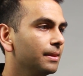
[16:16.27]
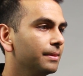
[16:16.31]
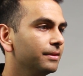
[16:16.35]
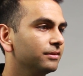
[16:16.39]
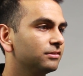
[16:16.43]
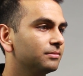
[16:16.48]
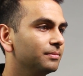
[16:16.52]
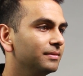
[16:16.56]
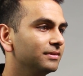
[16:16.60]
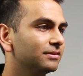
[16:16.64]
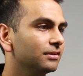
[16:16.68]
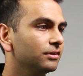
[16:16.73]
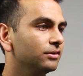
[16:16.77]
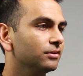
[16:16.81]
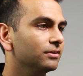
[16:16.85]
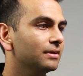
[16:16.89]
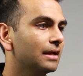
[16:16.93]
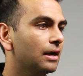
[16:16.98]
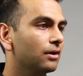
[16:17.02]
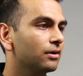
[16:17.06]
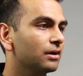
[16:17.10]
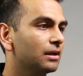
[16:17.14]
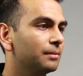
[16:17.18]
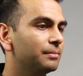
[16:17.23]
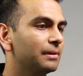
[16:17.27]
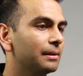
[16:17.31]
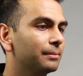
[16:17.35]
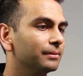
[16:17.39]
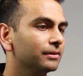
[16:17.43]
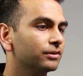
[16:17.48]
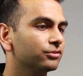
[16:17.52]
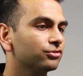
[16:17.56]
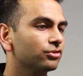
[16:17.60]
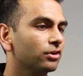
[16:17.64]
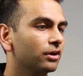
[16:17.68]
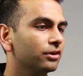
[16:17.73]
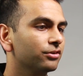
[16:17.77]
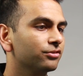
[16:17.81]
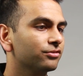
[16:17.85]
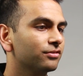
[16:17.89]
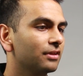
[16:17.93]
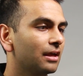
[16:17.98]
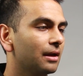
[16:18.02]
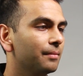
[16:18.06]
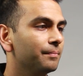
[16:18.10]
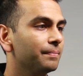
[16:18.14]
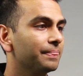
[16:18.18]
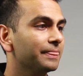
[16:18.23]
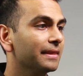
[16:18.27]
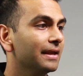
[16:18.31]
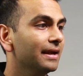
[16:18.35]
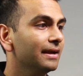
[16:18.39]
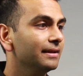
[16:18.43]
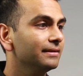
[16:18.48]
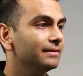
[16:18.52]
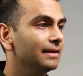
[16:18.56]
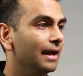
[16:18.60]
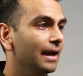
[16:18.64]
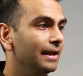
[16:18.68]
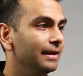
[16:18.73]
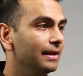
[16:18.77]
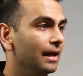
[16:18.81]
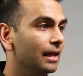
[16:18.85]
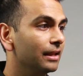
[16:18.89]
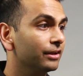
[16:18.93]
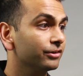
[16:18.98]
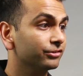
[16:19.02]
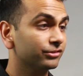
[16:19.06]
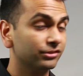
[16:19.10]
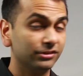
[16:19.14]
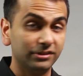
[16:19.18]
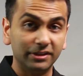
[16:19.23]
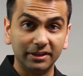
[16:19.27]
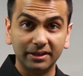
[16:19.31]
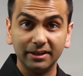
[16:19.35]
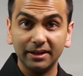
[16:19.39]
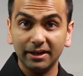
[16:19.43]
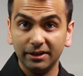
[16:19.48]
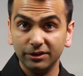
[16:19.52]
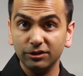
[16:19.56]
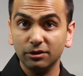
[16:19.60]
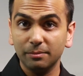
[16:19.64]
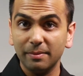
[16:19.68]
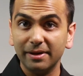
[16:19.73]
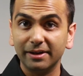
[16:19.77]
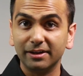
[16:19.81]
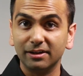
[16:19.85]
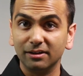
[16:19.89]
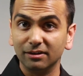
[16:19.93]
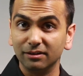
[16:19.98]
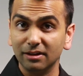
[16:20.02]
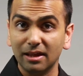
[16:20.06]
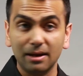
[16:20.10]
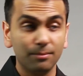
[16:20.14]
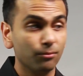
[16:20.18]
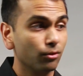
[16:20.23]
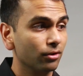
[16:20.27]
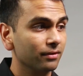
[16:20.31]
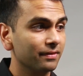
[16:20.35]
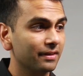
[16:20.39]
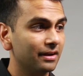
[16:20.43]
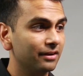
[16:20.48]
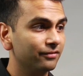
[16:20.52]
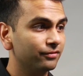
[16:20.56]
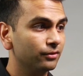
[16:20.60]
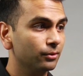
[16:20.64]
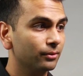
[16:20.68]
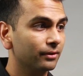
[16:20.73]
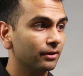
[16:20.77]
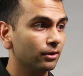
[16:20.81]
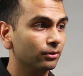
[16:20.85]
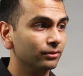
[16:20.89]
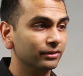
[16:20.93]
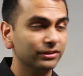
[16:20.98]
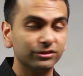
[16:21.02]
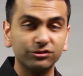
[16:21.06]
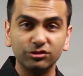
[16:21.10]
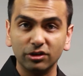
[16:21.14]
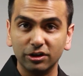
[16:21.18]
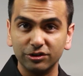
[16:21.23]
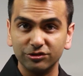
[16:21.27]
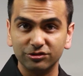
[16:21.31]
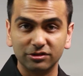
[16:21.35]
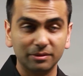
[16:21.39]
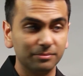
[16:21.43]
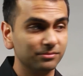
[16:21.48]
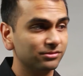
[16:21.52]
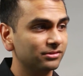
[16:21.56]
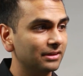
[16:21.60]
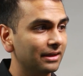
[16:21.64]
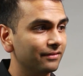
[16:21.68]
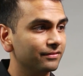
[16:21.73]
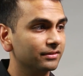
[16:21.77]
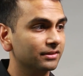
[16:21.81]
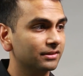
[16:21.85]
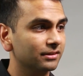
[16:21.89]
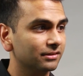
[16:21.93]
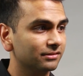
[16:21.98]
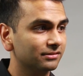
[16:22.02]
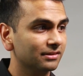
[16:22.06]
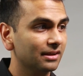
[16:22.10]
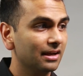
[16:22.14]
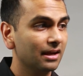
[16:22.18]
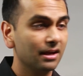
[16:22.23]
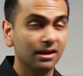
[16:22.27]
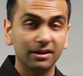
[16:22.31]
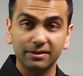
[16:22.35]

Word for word: This means that you're now going to be able to charge them ten dollars a ticket, and you're making a lot more than if you were to only charge them seven, because